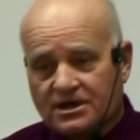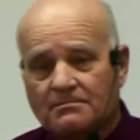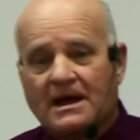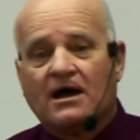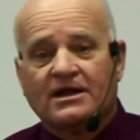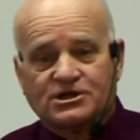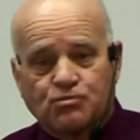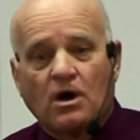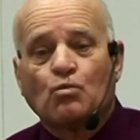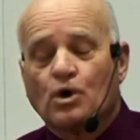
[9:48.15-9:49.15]
about. It's
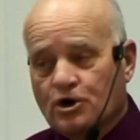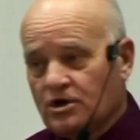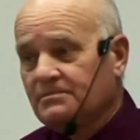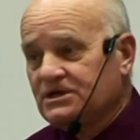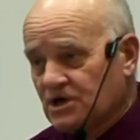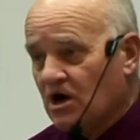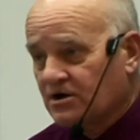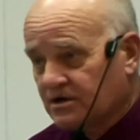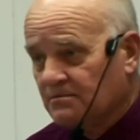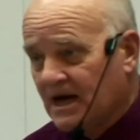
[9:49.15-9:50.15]
what we're going to be
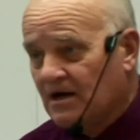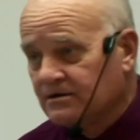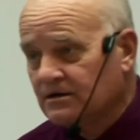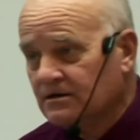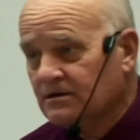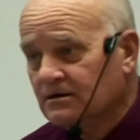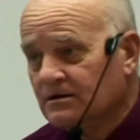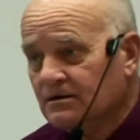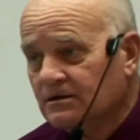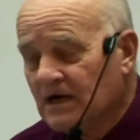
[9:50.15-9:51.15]
talking about.
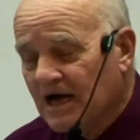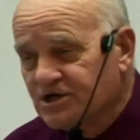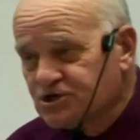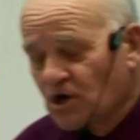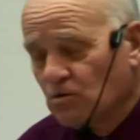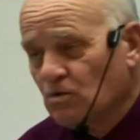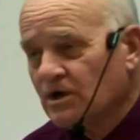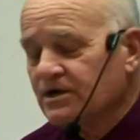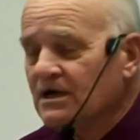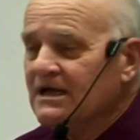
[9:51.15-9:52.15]
I just don't want,
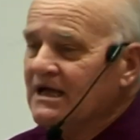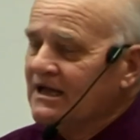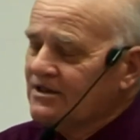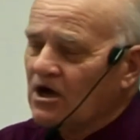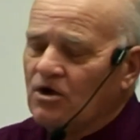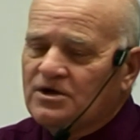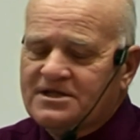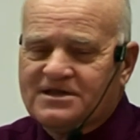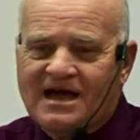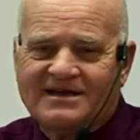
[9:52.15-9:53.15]
the only
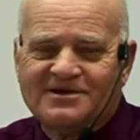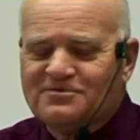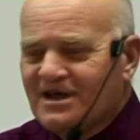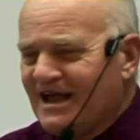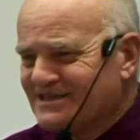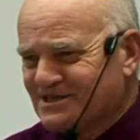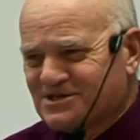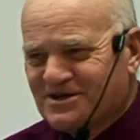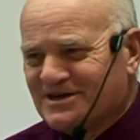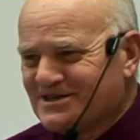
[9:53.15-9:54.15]
thing, I didn't realize this is
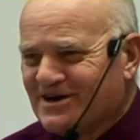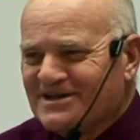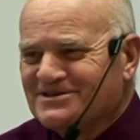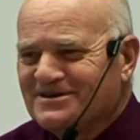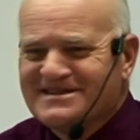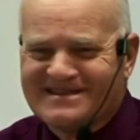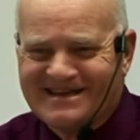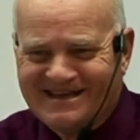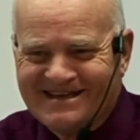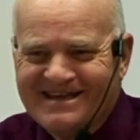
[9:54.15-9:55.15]
going to turn into a
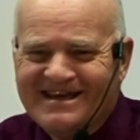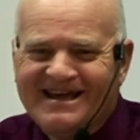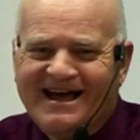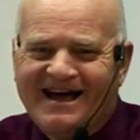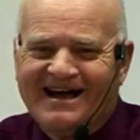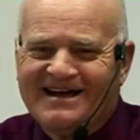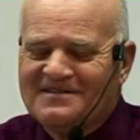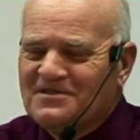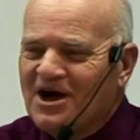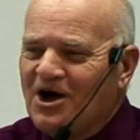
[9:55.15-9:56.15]
thing. Uh,
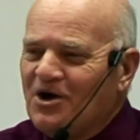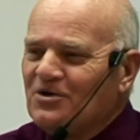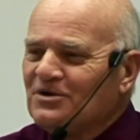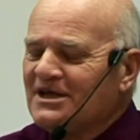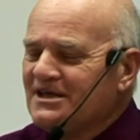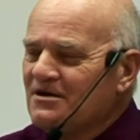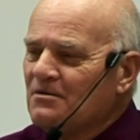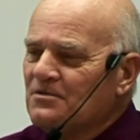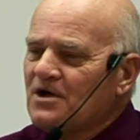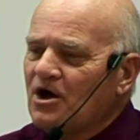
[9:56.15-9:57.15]
the only,
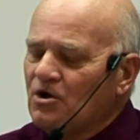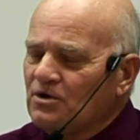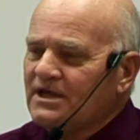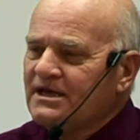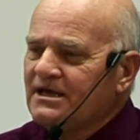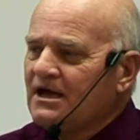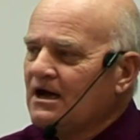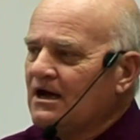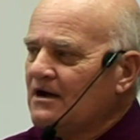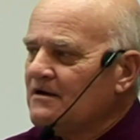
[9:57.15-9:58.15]
the only,
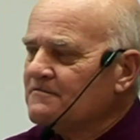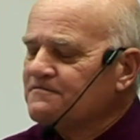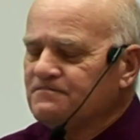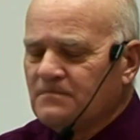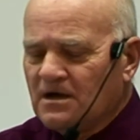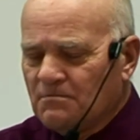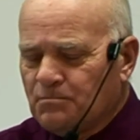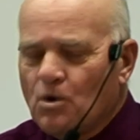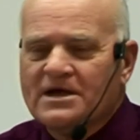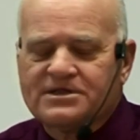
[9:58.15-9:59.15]
uh, Uh,
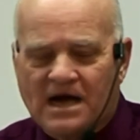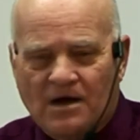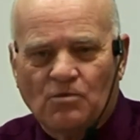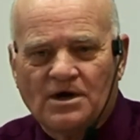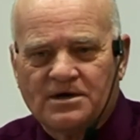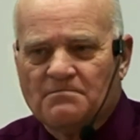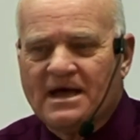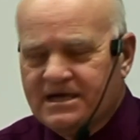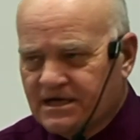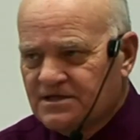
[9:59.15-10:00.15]
point that I wanted to
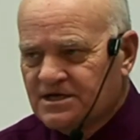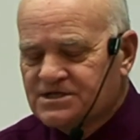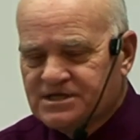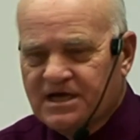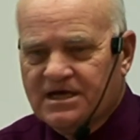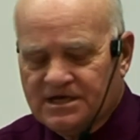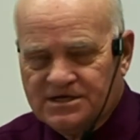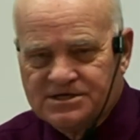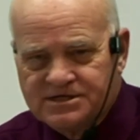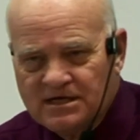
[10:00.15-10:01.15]
make in this is